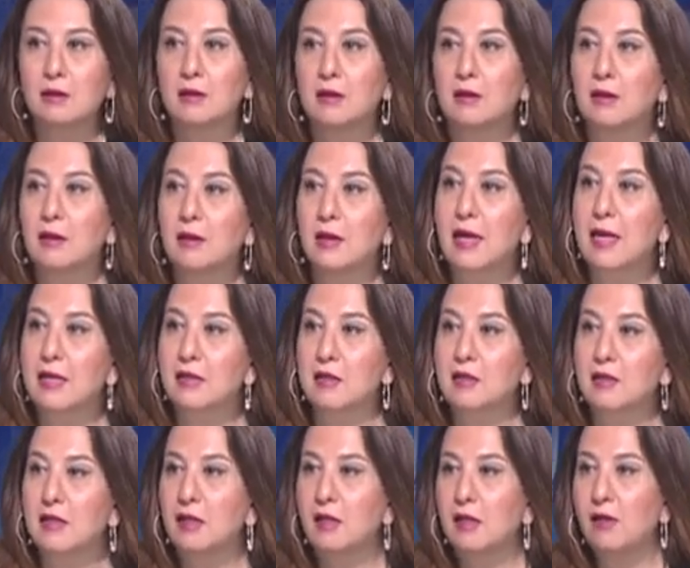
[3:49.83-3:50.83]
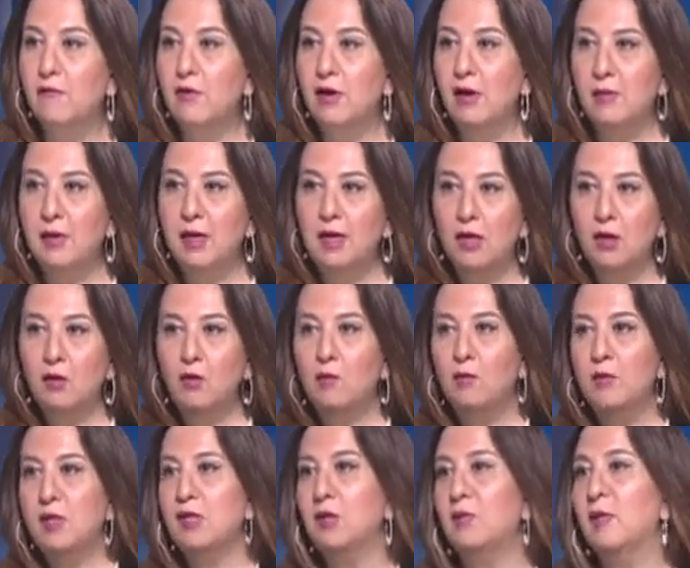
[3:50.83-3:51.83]
as I said at the very beginning, we'll
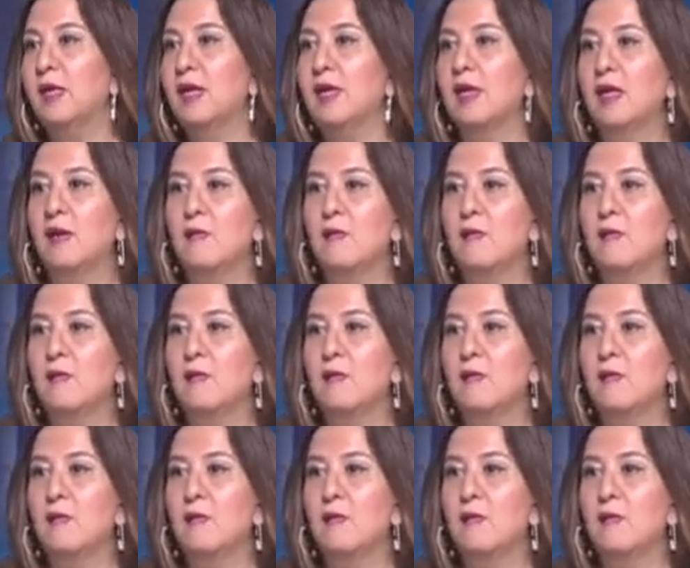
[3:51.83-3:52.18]
be speaking